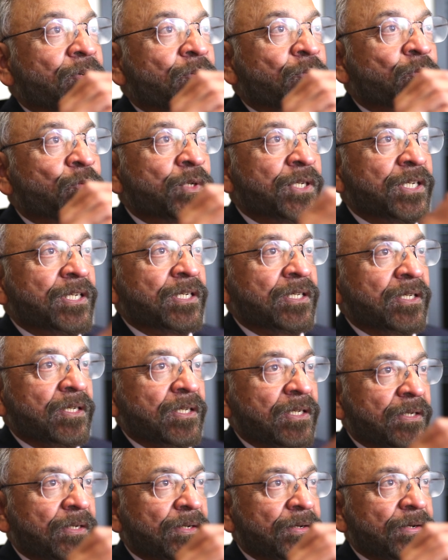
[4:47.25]

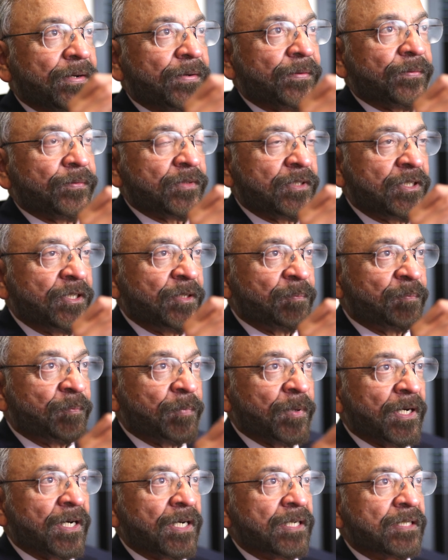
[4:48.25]
we
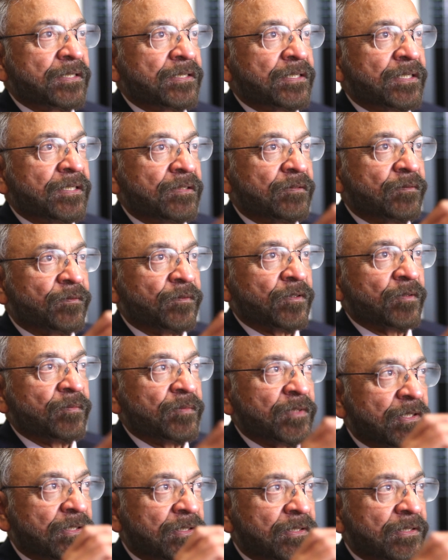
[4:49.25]
departed from
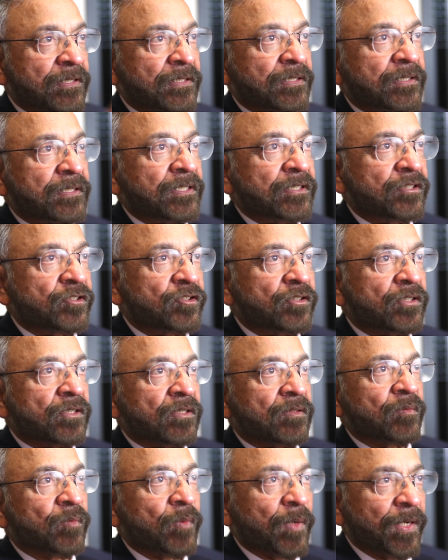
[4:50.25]
the
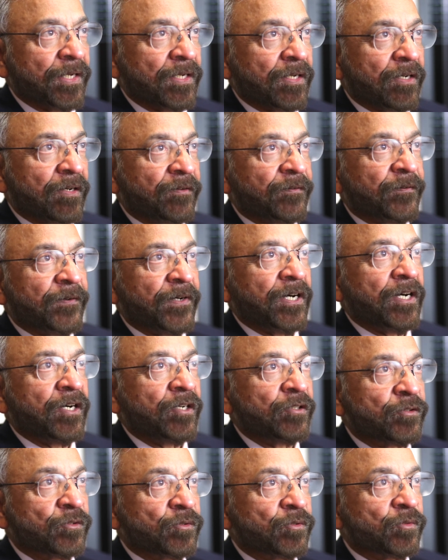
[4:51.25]
traditional way of
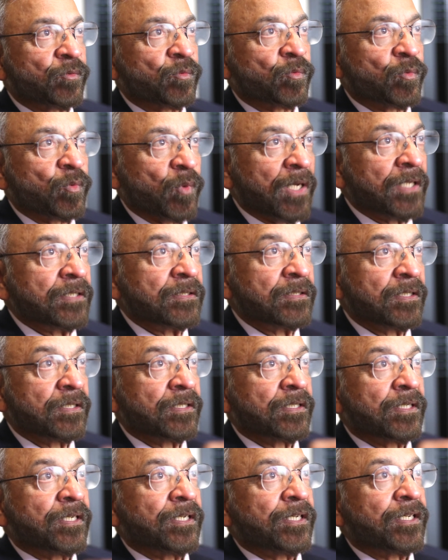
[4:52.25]
how you run
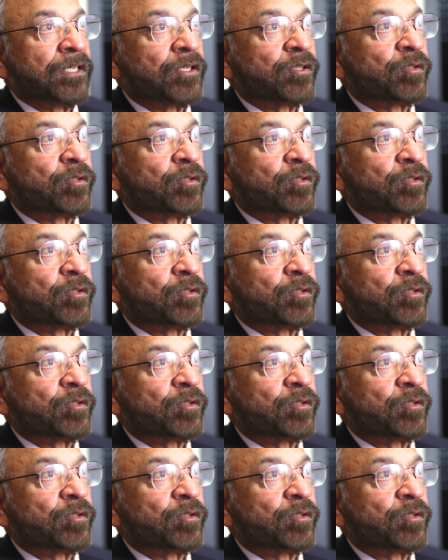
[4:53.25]
a